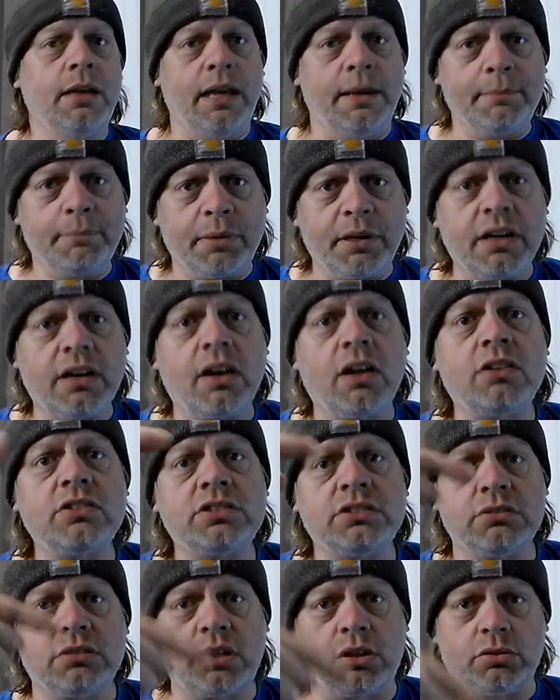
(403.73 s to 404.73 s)
But it
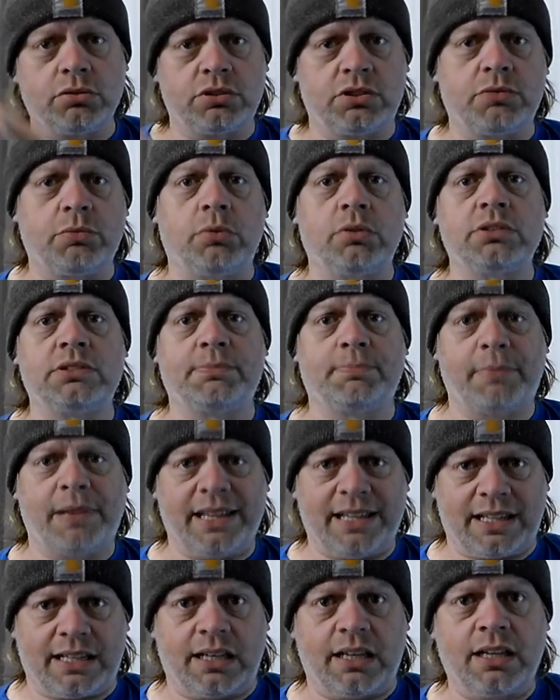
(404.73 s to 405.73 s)
also goes towards
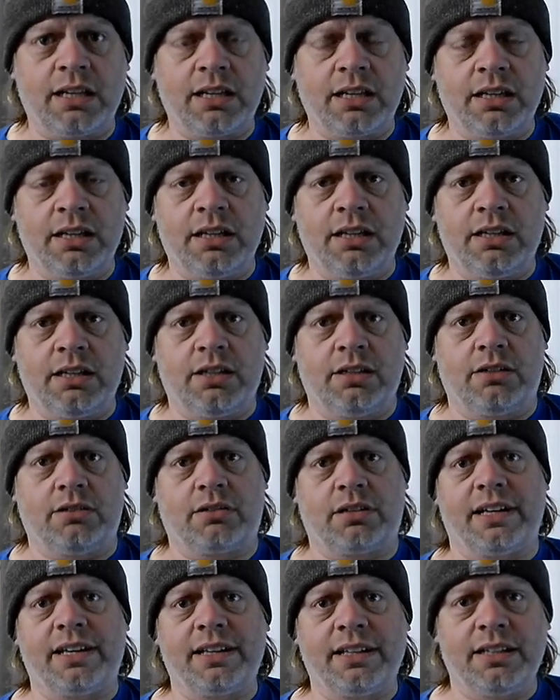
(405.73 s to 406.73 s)
men.
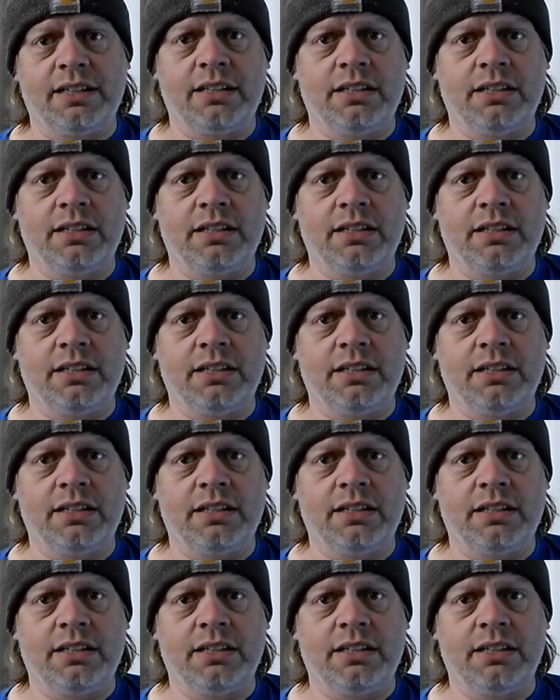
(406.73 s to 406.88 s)
Okay?